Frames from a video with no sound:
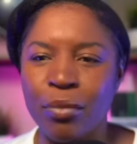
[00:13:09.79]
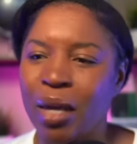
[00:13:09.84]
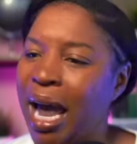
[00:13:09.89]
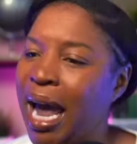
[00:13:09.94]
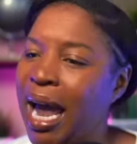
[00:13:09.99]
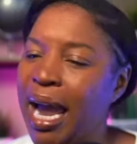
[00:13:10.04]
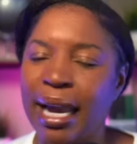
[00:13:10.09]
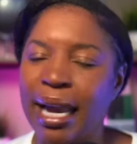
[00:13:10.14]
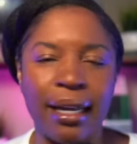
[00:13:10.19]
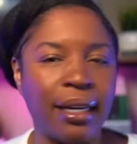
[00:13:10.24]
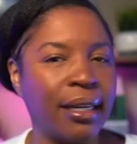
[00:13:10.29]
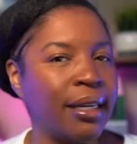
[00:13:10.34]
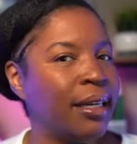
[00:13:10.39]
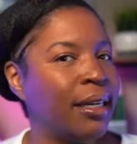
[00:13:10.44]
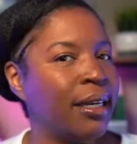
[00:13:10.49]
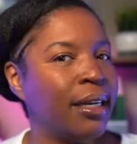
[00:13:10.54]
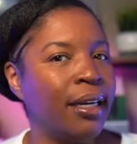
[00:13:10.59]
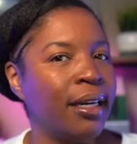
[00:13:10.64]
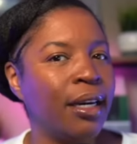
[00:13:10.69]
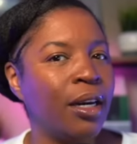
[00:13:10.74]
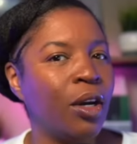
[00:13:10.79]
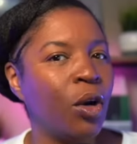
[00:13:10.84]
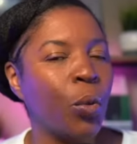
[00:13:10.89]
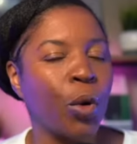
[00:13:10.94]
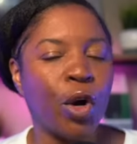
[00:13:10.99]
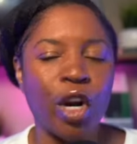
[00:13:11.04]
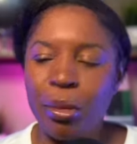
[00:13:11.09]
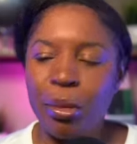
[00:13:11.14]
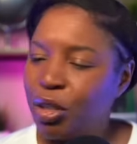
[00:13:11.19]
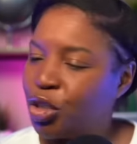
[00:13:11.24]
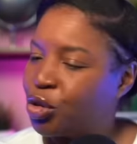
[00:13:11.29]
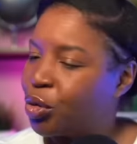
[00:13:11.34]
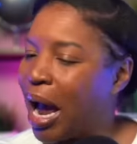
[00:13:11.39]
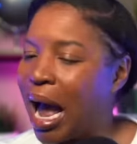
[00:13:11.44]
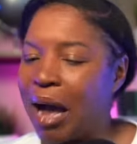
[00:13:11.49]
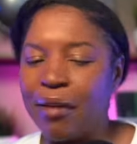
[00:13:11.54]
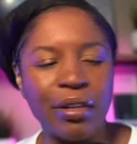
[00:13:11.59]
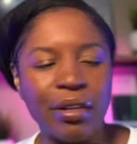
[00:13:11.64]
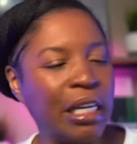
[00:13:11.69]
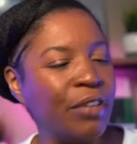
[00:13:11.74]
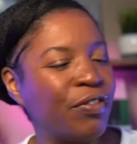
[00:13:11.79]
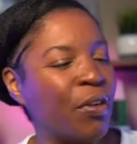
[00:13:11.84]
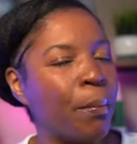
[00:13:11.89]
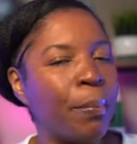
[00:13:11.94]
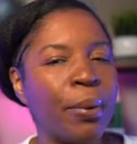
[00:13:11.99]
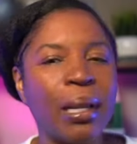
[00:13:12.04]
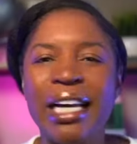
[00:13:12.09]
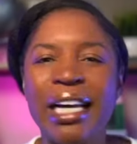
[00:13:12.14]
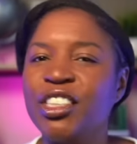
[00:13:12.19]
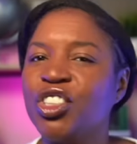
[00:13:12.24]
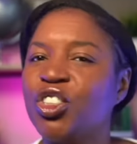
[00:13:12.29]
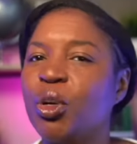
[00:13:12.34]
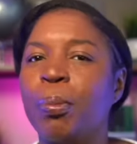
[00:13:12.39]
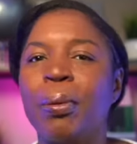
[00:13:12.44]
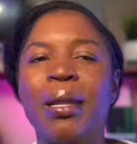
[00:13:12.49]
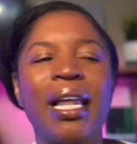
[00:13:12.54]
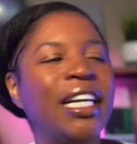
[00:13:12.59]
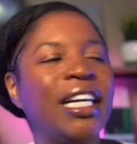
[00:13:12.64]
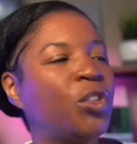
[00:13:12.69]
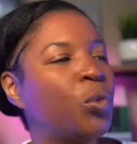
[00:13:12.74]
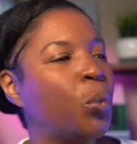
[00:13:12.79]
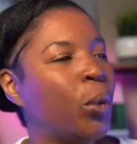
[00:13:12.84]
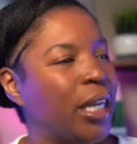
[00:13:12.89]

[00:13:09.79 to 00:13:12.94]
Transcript: Hey, we're going to be traveling from place to place.